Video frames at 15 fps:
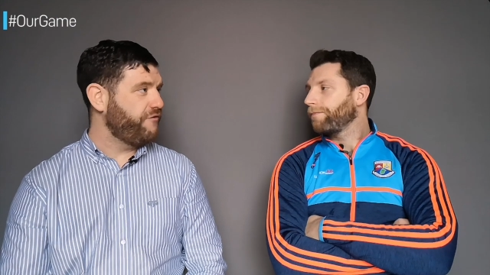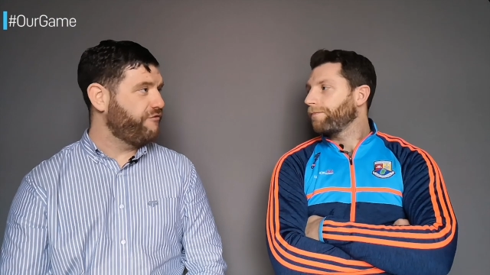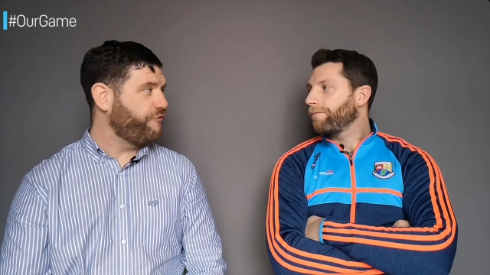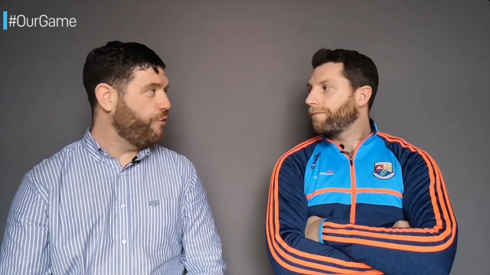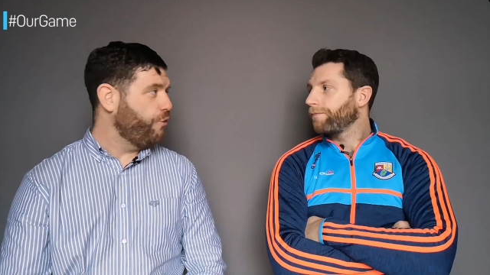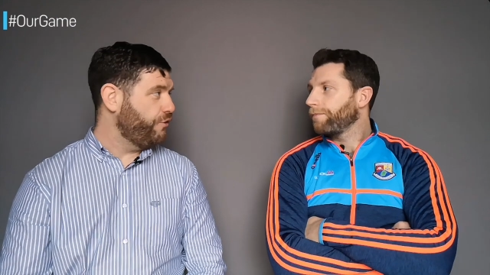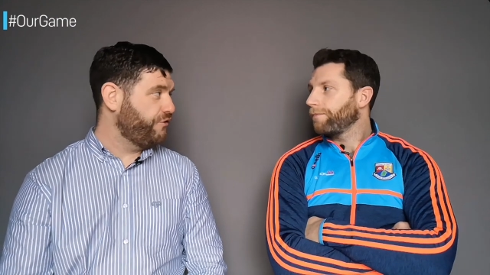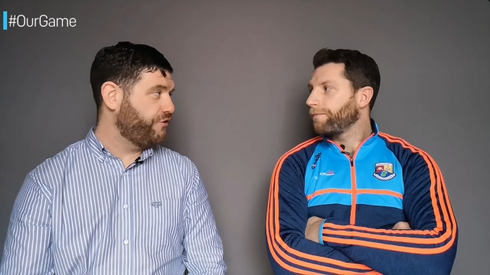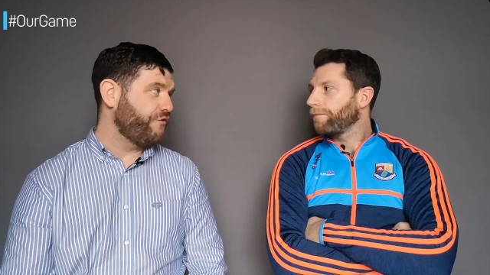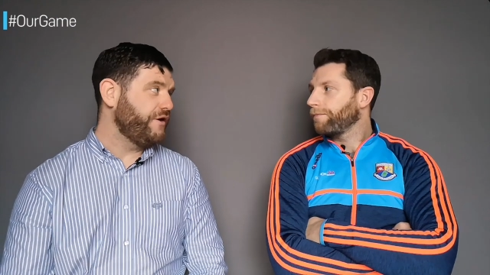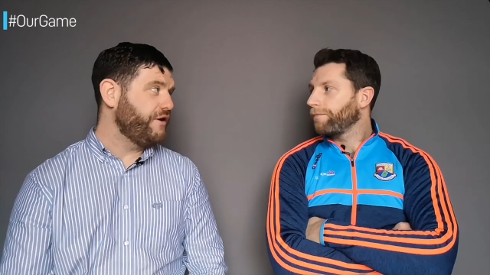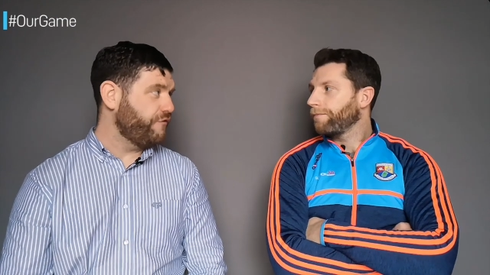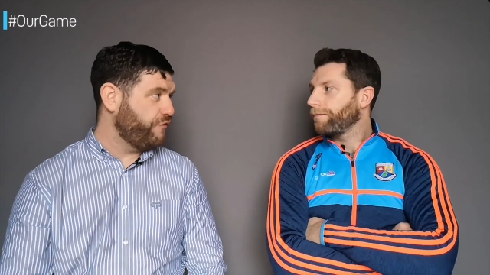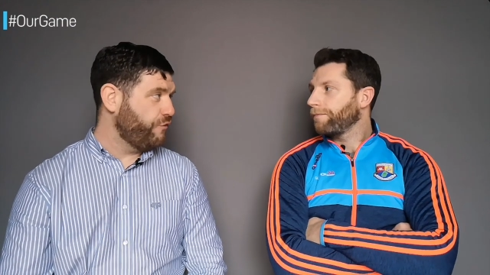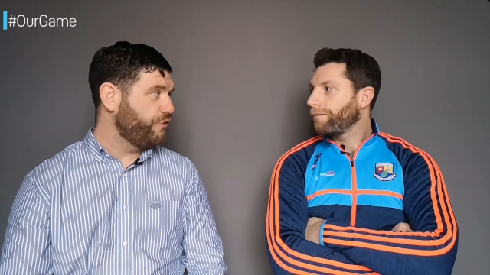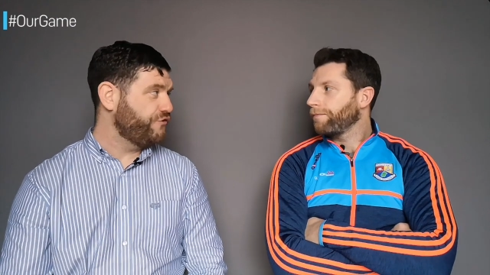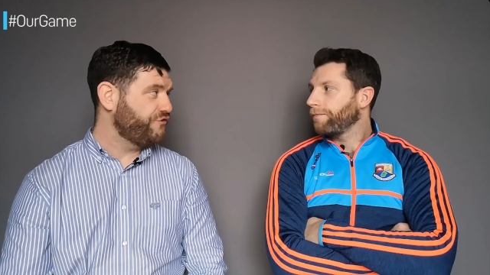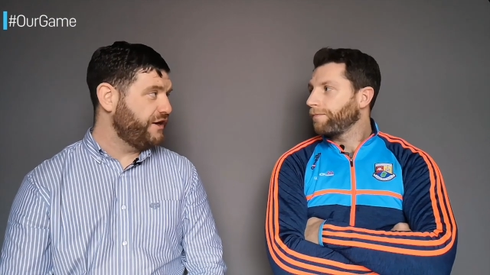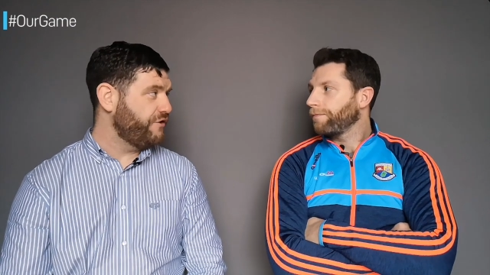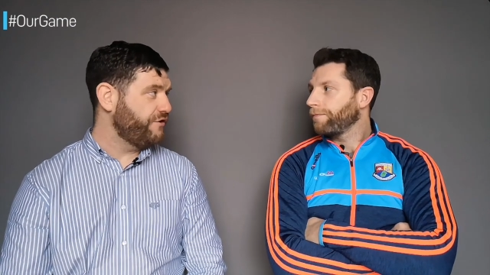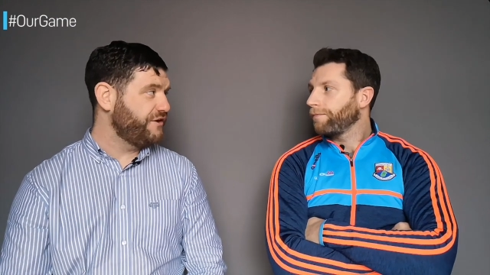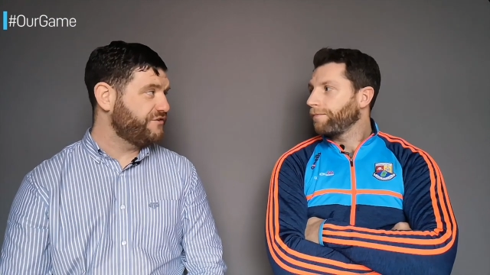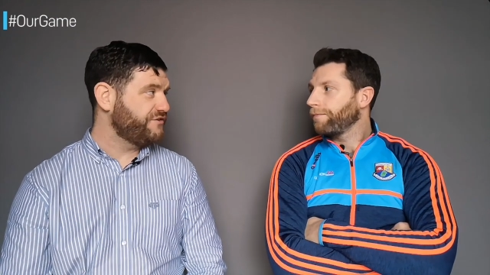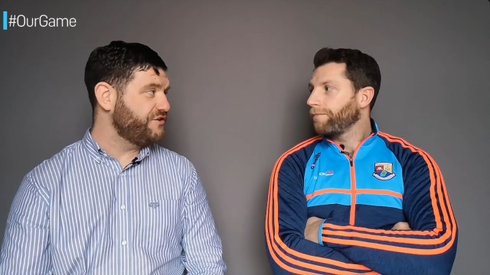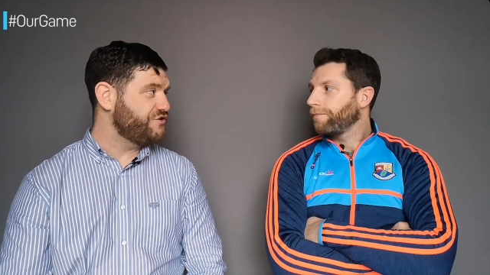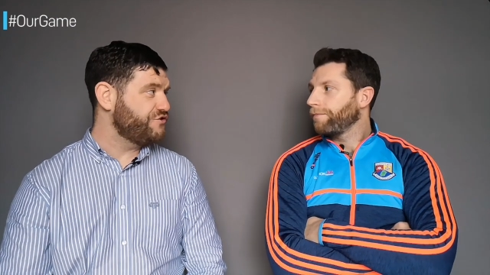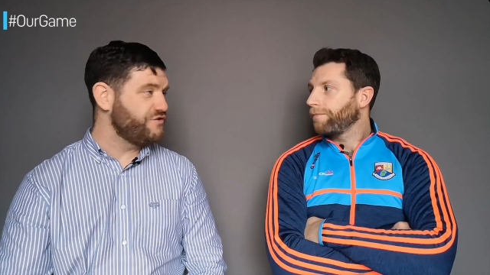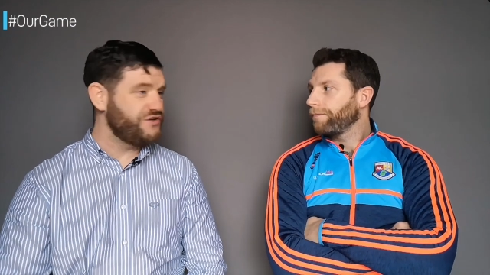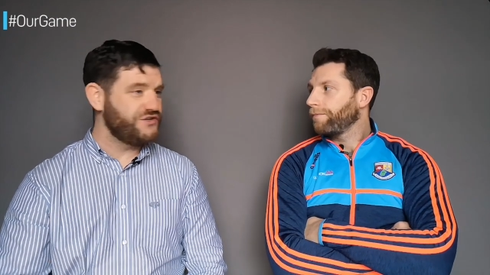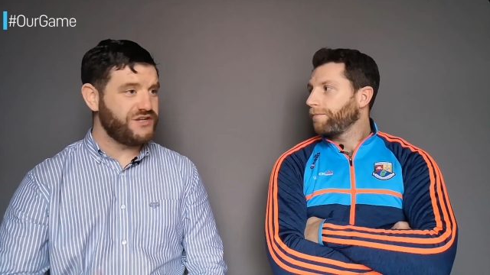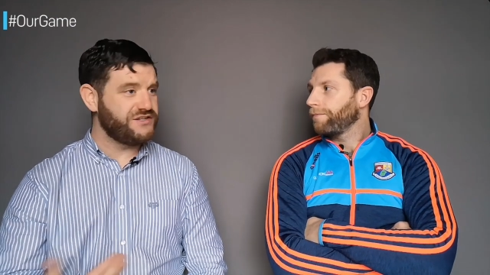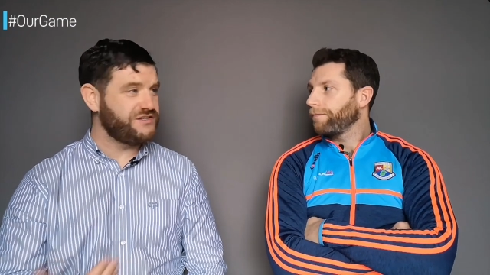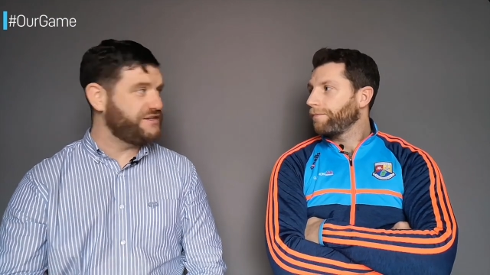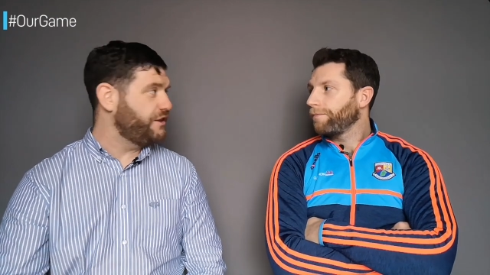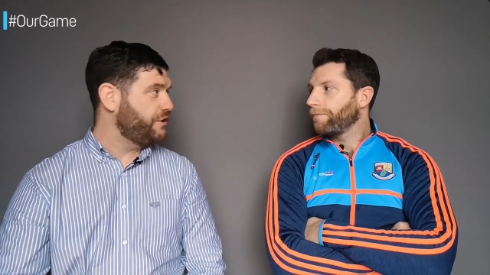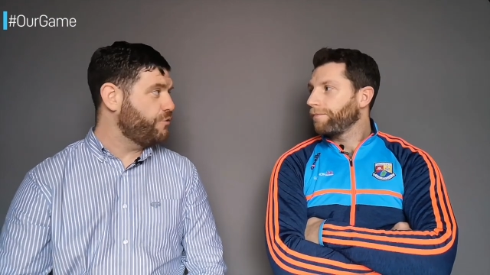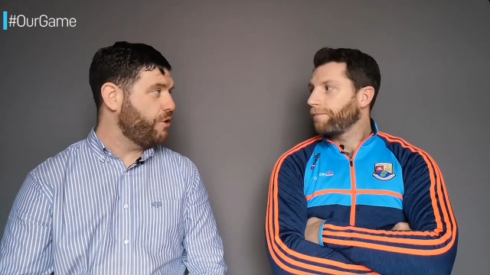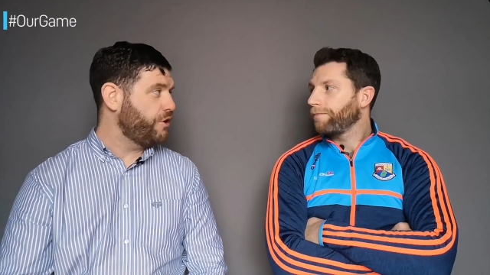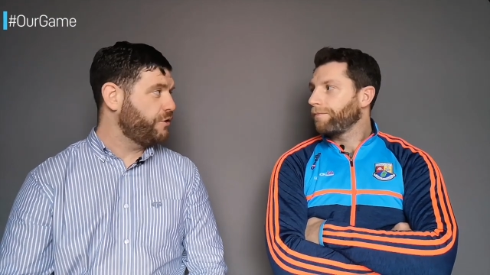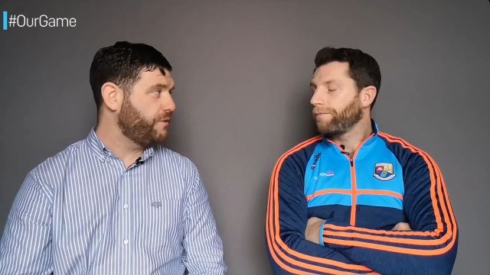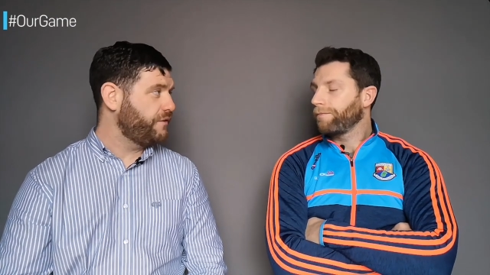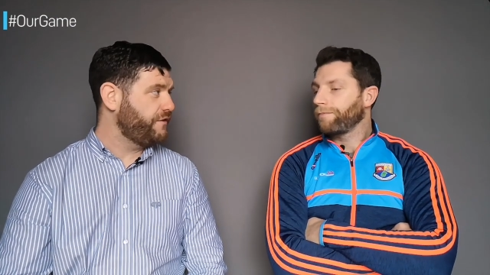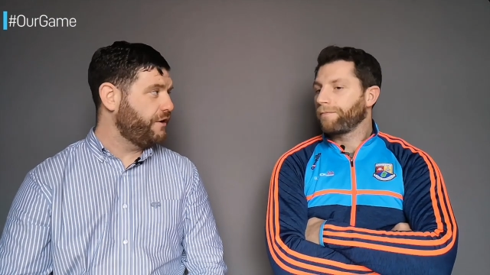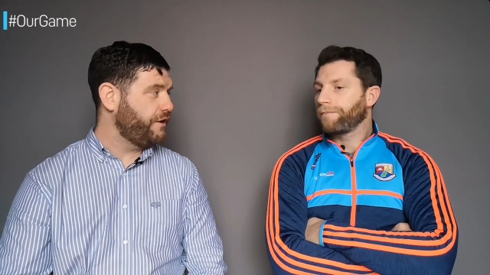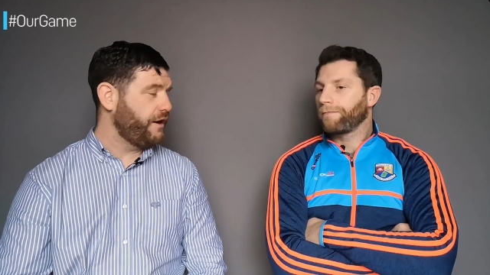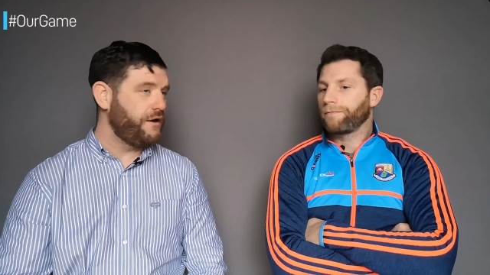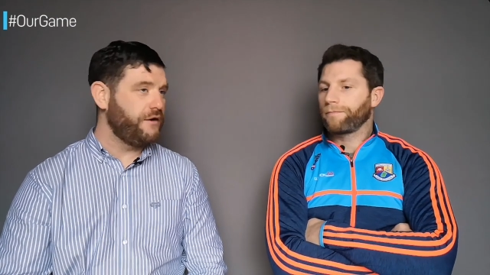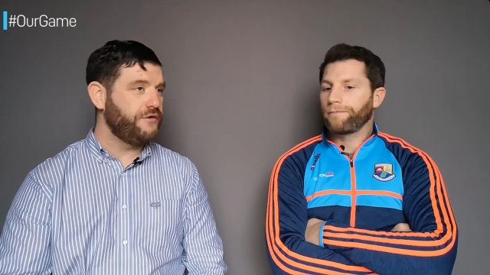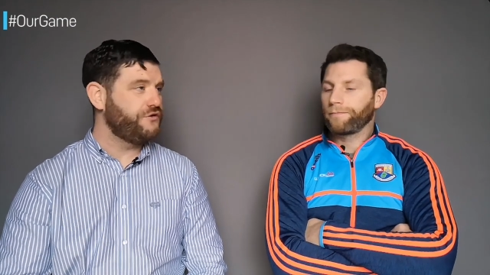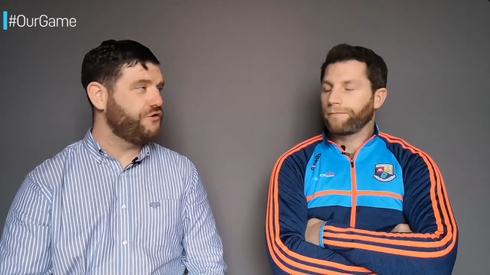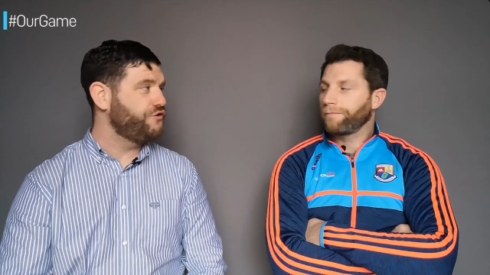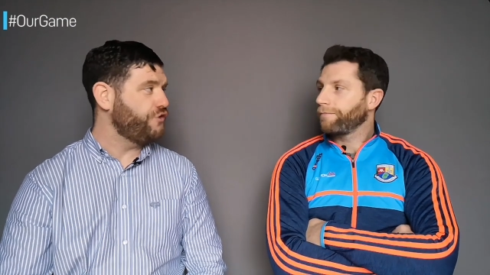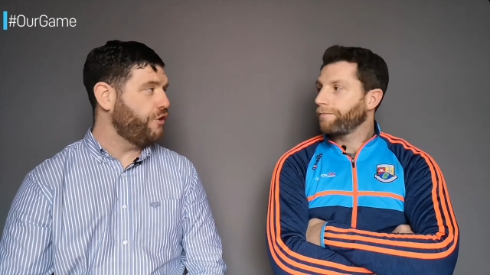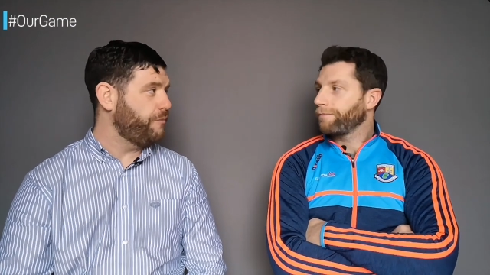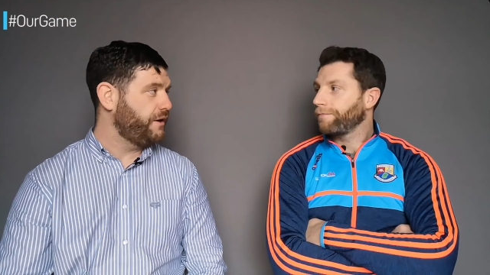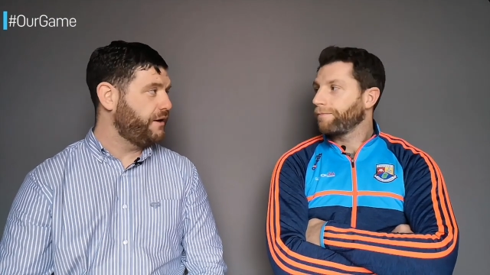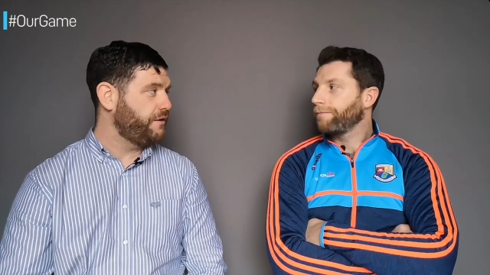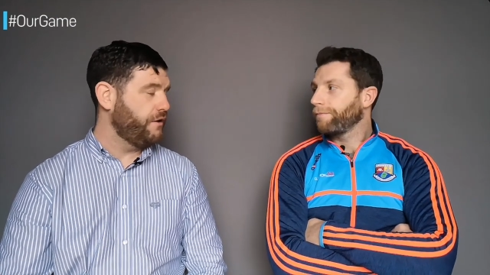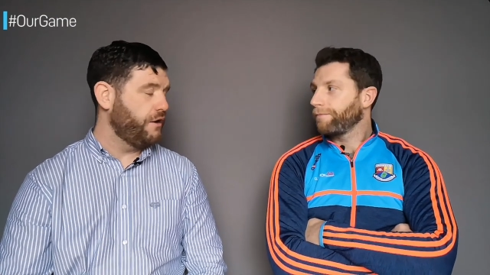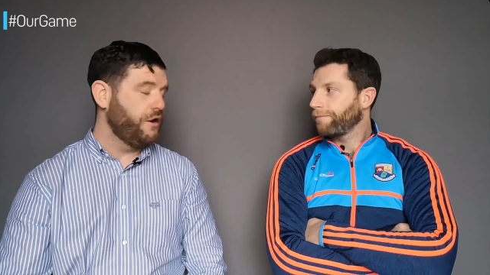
Speaker 1: afford three or four serious injuries and still go on and win the All Ireland? Dublin,